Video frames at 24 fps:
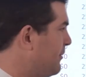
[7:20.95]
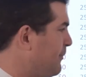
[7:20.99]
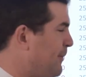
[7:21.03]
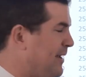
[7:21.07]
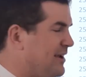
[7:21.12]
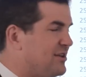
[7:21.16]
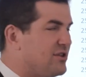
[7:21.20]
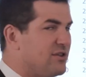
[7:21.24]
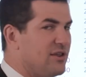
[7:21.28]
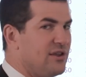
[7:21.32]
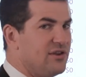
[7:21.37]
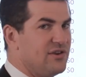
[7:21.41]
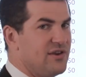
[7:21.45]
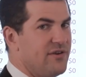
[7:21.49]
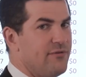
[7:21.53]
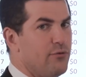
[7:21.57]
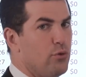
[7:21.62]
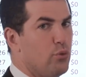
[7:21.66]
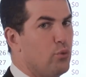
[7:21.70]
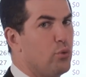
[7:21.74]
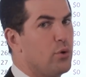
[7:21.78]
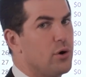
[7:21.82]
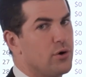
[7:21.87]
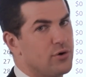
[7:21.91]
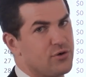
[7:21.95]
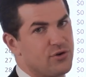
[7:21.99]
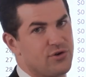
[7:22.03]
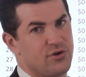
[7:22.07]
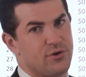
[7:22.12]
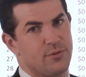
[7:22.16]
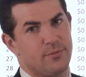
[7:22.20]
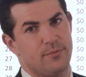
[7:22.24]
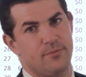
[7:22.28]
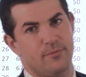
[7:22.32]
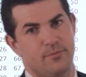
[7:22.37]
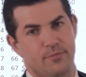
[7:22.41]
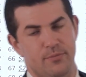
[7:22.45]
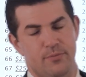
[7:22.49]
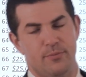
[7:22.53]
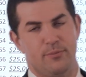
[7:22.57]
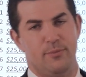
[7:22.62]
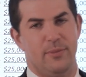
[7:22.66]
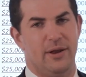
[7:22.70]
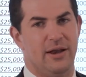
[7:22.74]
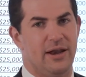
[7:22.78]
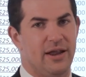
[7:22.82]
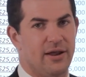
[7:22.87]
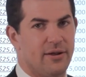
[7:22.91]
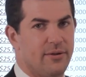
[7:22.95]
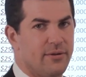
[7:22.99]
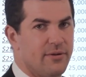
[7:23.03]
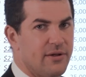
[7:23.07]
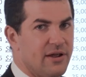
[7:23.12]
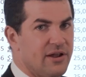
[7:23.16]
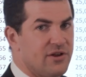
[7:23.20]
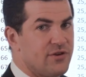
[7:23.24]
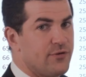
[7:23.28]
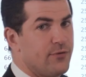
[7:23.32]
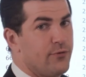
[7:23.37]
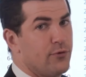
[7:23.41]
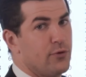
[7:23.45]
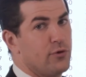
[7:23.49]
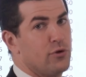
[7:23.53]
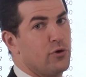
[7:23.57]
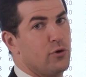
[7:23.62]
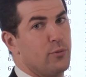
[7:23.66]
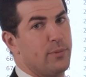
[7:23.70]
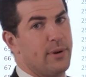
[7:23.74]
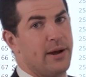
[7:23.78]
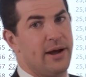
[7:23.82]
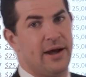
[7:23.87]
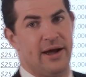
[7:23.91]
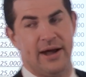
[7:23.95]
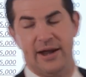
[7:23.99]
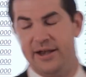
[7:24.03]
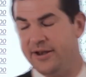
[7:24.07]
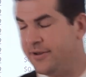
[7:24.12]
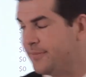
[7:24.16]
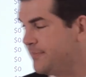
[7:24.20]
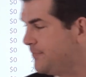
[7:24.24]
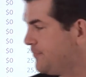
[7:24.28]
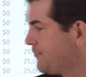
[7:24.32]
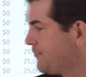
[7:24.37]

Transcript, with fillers: makes things even worse, meaning it's further behind.